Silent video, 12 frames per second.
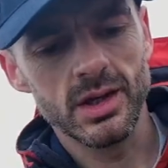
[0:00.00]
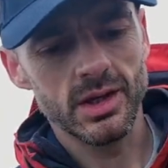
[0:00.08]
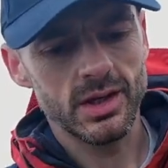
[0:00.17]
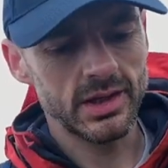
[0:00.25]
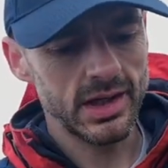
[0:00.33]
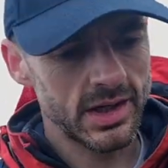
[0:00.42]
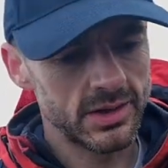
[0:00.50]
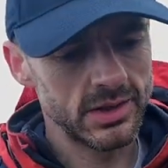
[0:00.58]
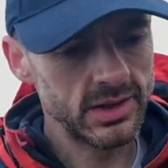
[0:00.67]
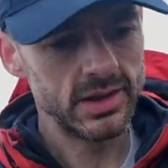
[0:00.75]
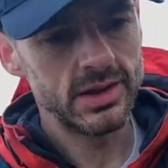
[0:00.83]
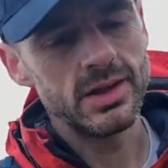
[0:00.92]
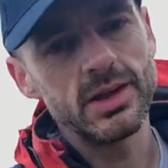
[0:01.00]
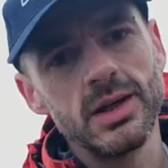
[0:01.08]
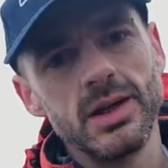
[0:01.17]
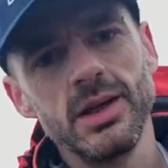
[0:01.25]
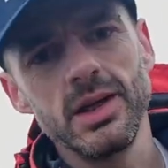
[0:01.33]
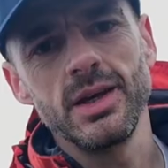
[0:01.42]
And now
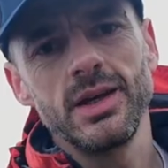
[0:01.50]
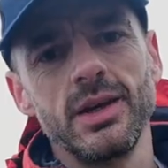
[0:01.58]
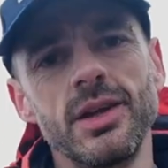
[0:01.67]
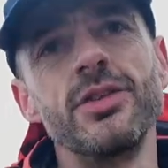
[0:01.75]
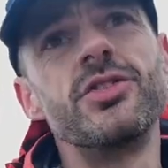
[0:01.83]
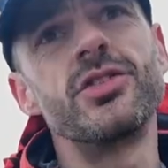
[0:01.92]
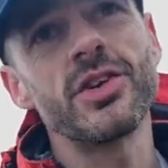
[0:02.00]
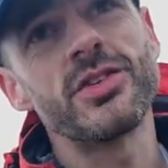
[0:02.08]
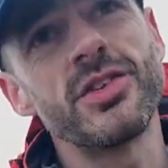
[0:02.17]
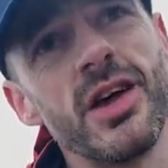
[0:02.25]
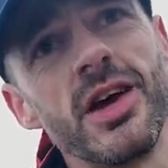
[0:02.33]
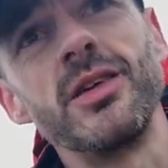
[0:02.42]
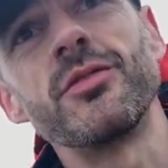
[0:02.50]
it's just there in